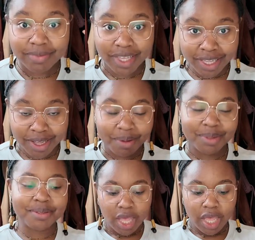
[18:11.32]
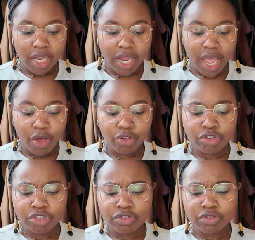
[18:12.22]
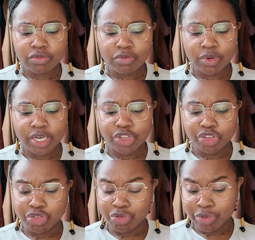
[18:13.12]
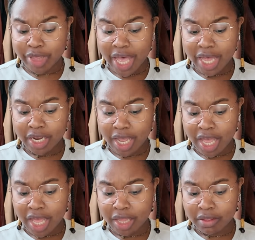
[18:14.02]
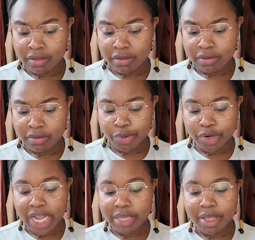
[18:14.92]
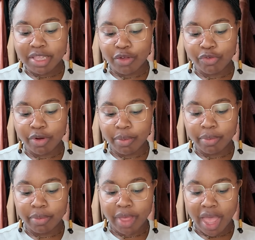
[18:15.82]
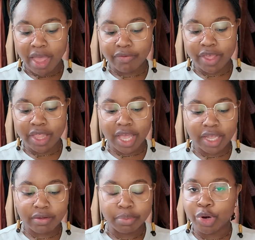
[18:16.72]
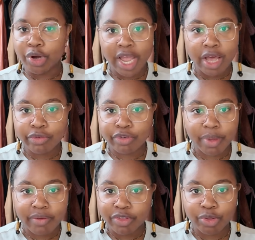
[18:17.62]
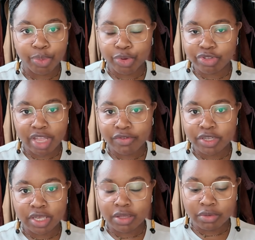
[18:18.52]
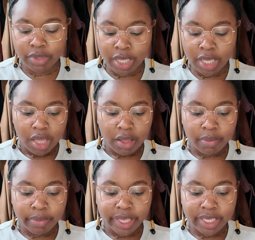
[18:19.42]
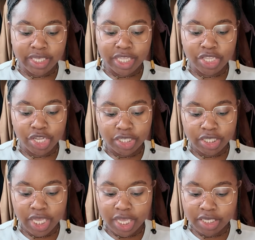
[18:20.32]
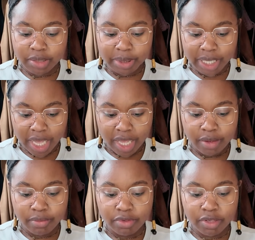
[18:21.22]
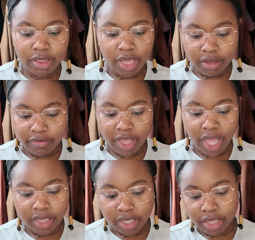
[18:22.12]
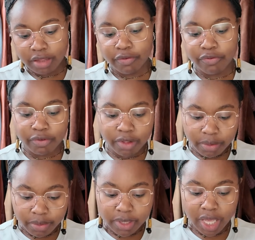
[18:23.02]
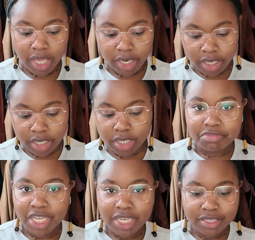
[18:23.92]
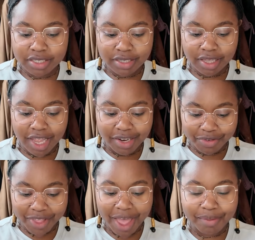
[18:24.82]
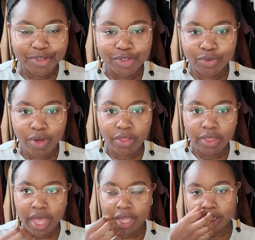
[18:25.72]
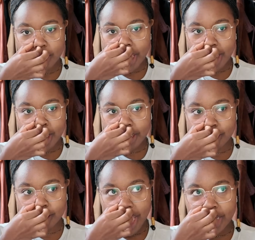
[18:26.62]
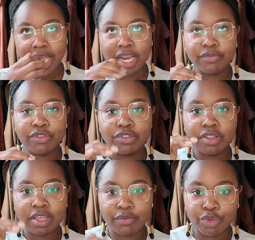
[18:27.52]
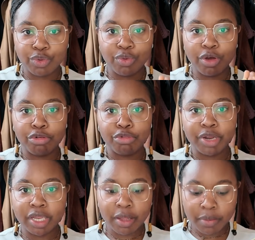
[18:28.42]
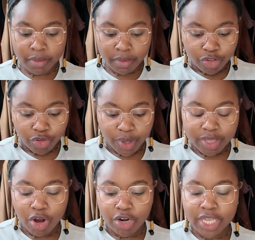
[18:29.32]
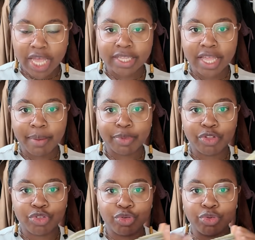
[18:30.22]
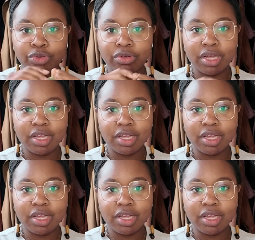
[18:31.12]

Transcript: in the comments. And I also just wanted to do that and protect myself from having like burnout from having to post every single week, because it does take some time to think of the idea, to film, to edit. It takes a lot of time to do all that, and it kind of doesn't give you a rhythm, so it's hard to adapt to